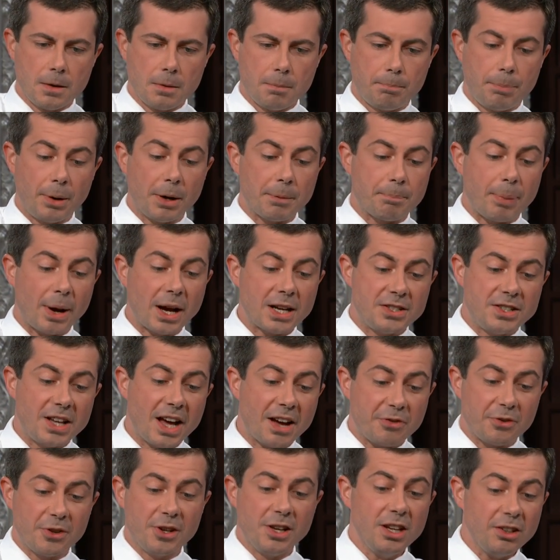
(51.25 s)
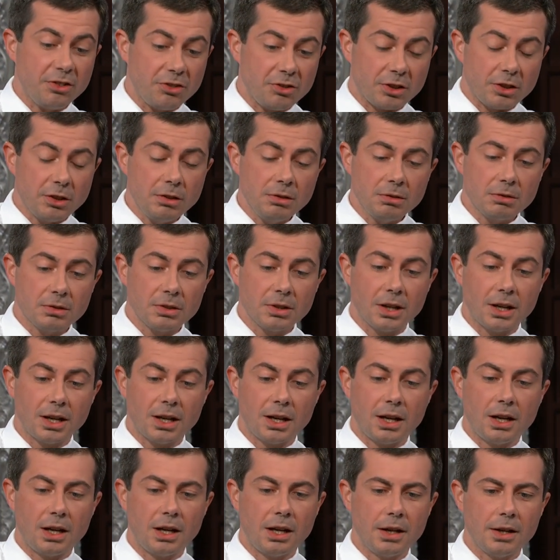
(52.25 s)
but by definition,
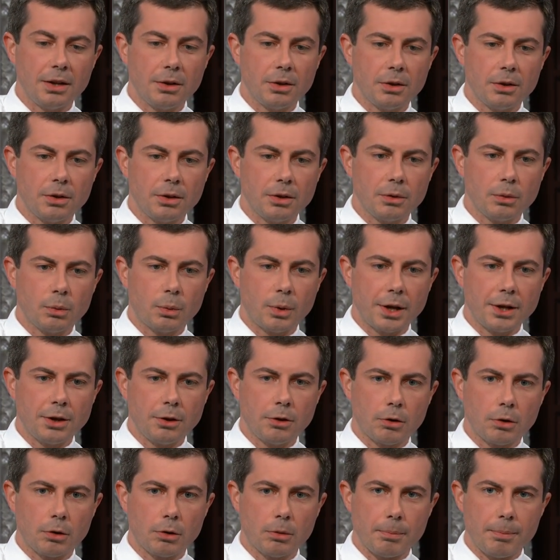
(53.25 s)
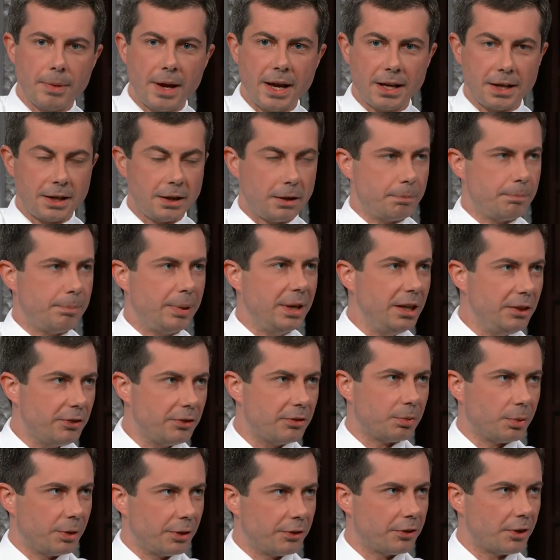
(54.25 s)
uh, when you're making
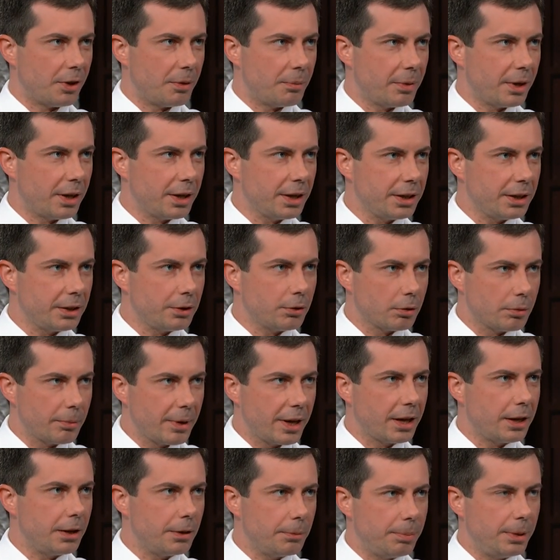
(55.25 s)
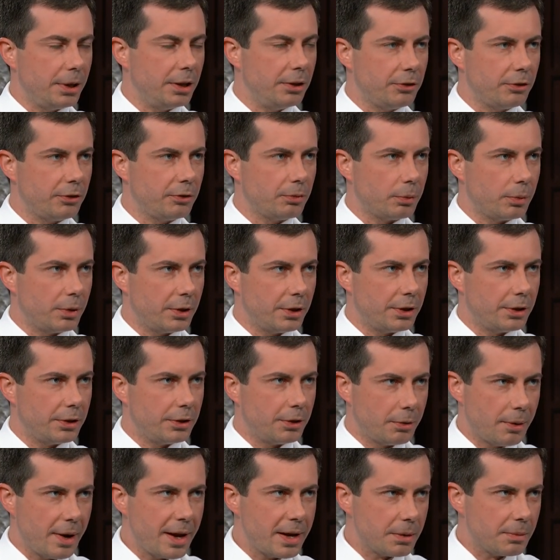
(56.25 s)
peace with somebody, you're making peace with
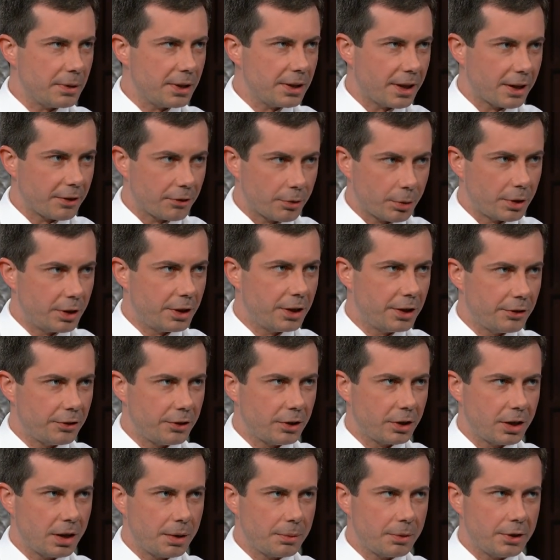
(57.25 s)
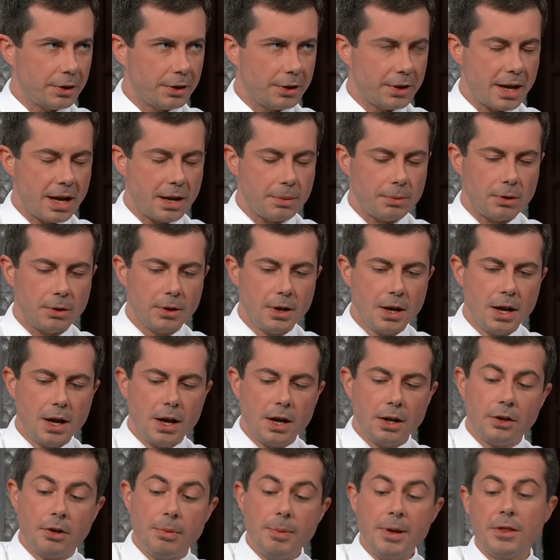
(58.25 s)
your enemy. That's what it is to come to the table.
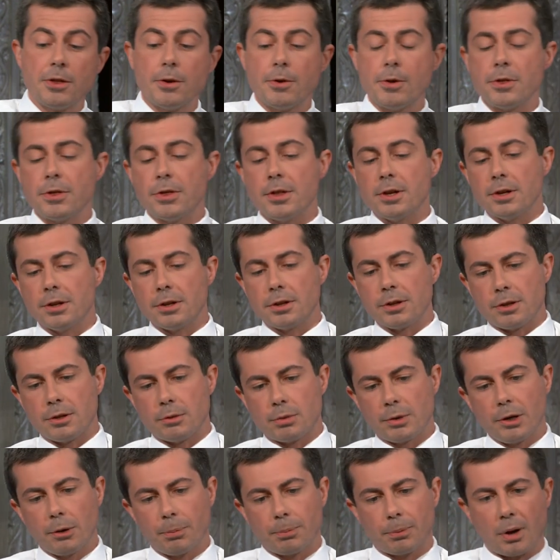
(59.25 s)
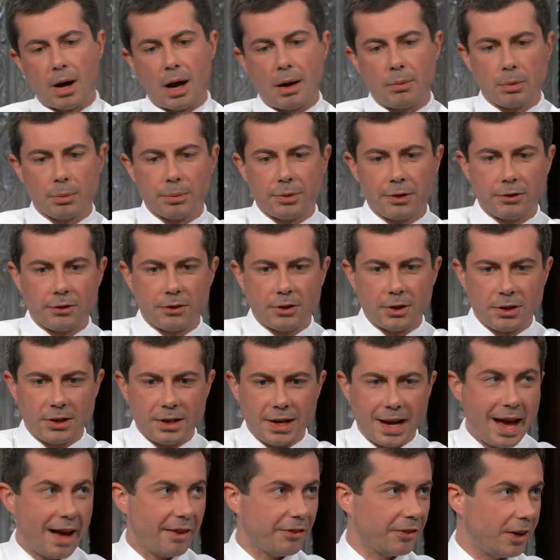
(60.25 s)
To me, the, the, the real problem is that
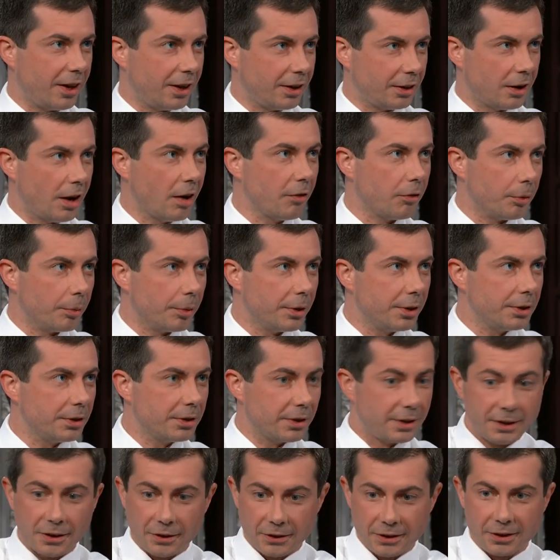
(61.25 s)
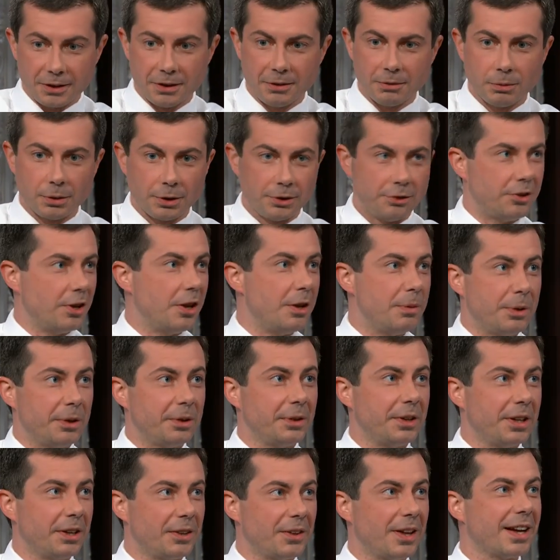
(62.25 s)
the Afghan government, you know, the
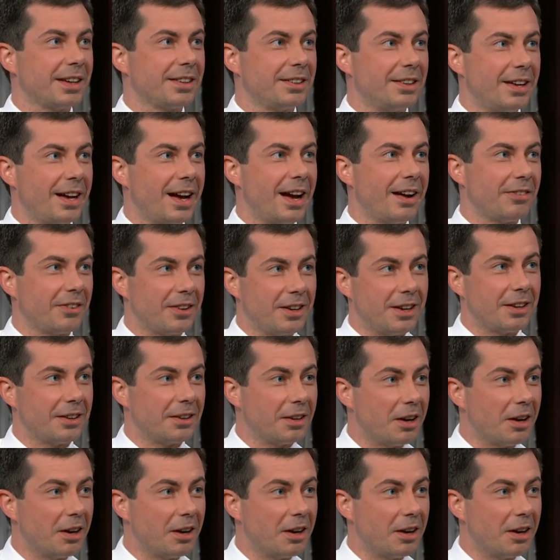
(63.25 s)
legitimately elected Afghan